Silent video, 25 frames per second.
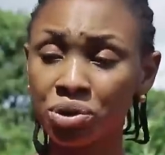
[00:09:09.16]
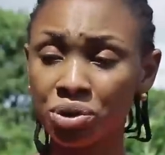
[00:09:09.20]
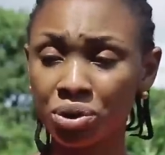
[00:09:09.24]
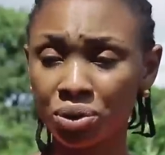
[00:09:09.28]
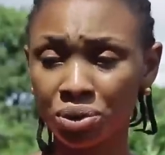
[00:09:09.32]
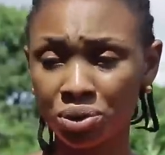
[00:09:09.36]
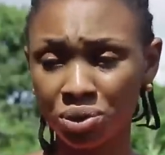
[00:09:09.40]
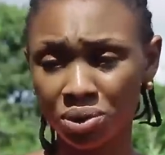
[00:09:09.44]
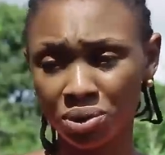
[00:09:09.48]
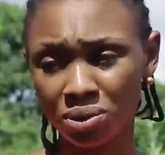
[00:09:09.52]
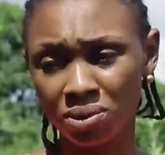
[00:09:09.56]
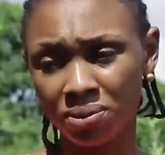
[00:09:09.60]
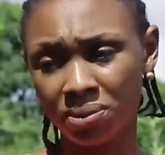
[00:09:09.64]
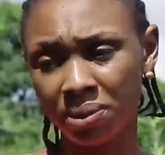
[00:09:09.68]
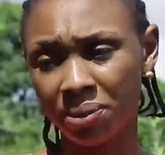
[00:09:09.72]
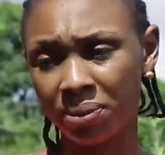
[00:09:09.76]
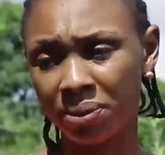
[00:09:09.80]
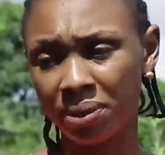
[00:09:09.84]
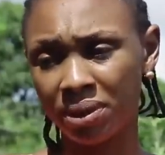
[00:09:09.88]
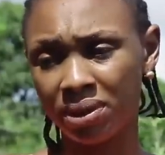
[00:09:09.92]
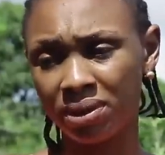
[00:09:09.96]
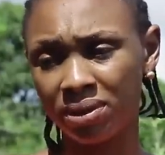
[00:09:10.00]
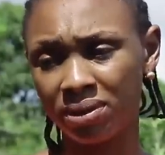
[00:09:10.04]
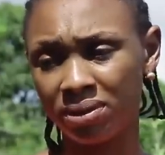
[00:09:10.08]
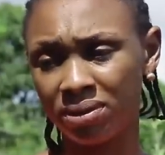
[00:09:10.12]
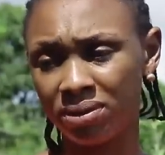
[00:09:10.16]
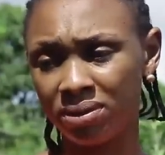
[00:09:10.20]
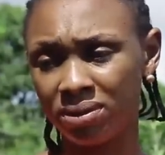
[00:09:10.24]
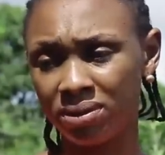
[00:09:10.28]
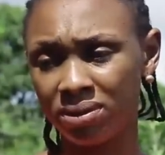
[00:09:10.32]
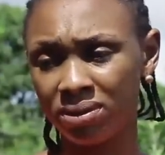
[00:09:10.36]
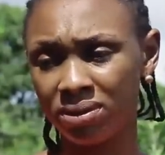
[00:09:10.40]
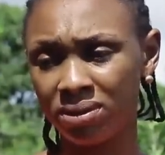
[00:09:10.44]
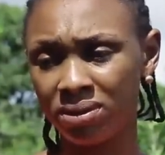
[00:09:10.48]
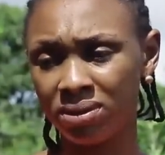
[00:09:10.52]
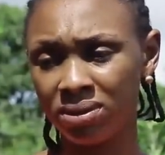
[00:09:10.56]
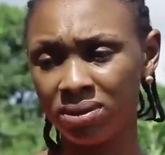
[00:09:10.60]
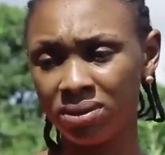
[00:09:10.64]
pray so too, Mama.
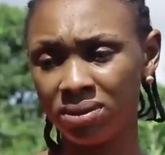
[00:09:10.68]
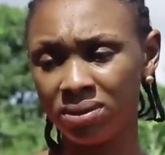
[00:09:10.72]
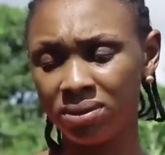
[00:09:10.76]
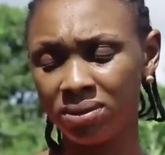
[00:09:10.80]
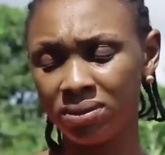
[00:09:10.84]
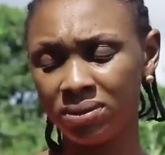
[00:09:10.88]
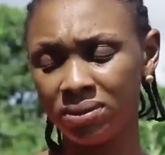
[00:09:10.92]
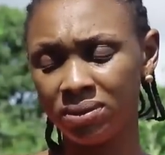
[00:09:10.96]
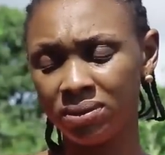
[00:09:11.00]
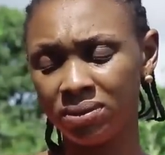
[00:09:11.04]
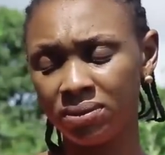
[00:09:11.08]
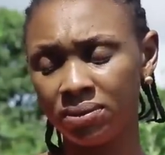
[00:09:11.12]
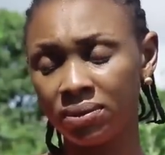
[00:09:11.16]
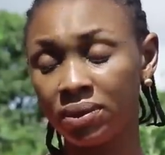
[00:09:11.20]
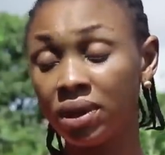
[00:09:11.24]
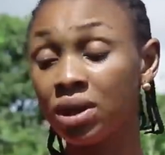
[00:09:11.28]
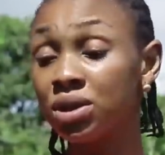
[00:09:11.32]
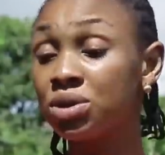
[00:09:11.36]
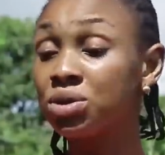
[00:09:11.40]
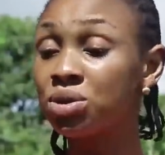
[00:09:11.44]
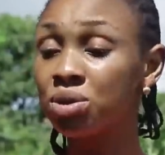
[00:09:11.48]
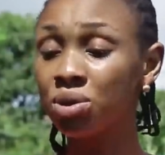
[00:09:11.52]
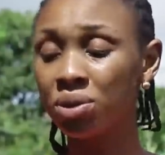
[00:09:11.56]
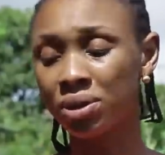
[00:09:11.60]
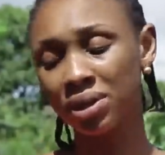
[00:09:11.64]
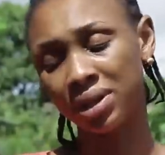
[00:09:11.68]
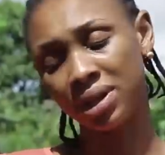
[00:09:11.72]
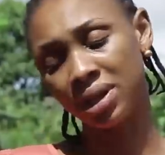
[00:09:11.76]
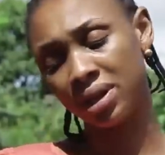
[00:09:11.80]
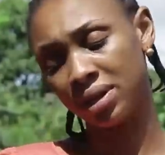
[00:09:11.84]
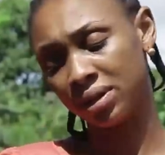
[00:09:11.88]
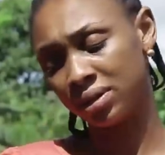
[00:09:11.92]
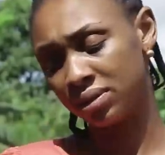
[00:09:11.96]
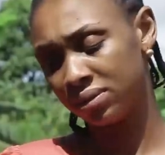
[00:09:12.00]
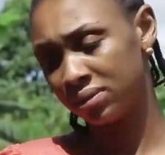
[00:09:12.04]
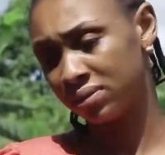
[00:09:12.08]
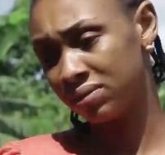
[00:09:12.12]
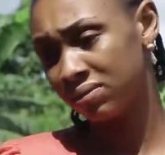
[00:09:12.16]
It's
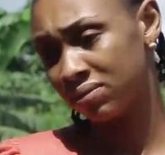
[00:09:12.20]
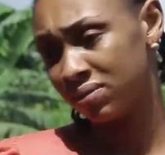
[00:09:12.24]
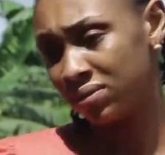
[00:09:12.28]
okay.